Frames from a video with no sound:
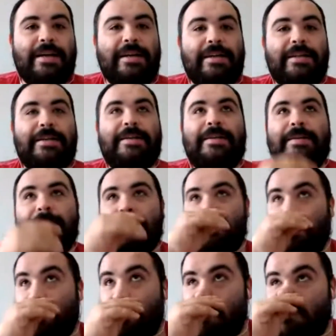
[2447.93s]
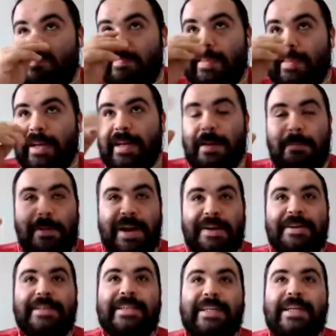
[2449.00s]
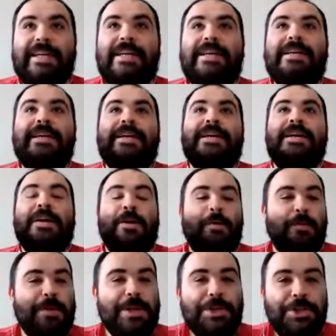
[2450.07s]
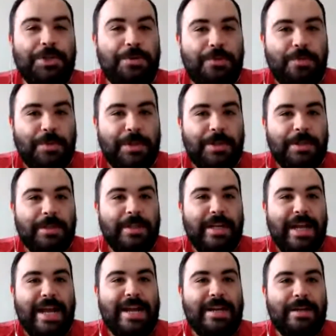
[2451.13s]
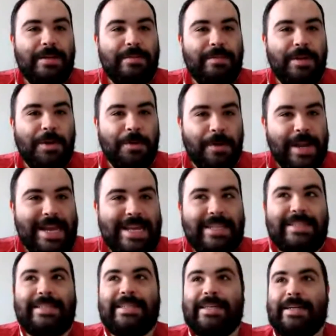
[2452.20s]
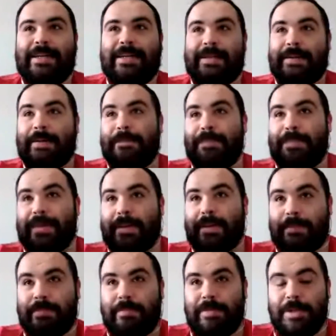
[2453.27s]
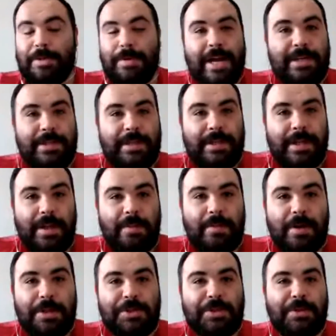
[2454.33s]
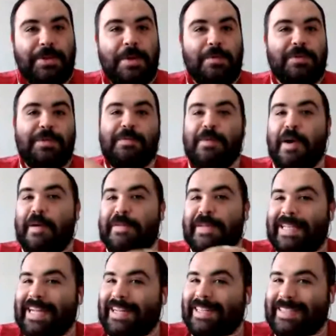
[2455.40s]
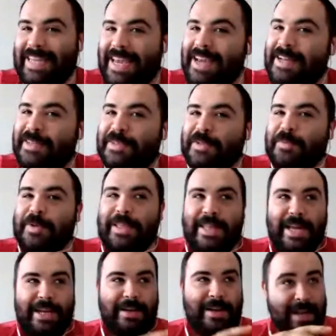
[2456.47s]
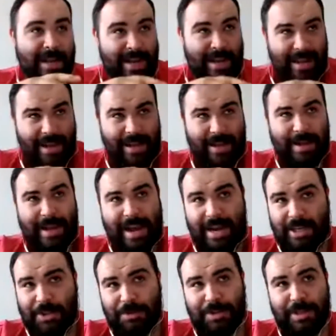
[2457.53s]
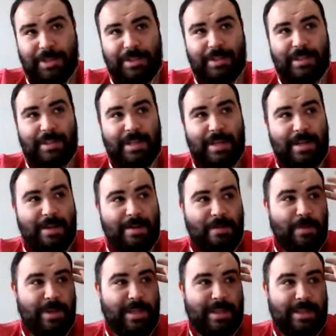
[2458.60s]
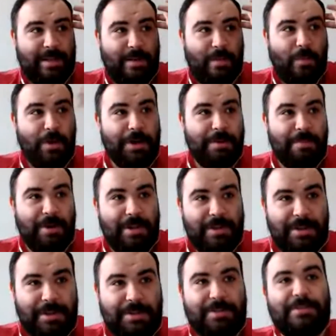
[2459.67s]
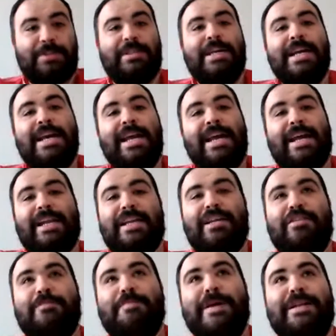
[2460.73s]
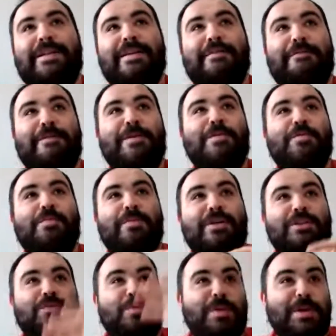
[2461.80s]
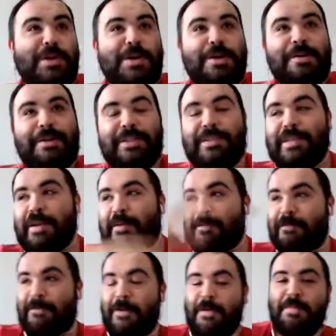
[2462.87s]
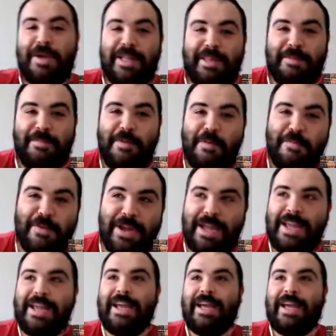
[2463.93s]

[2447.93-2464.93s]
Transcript: um, like apparently reshoots were not great. Um, the director Neil Marshall, he was involved in that scandal with that uh, actress uh, with uh, Warner Brothers, and he spent a few months with her instead of filming the movie.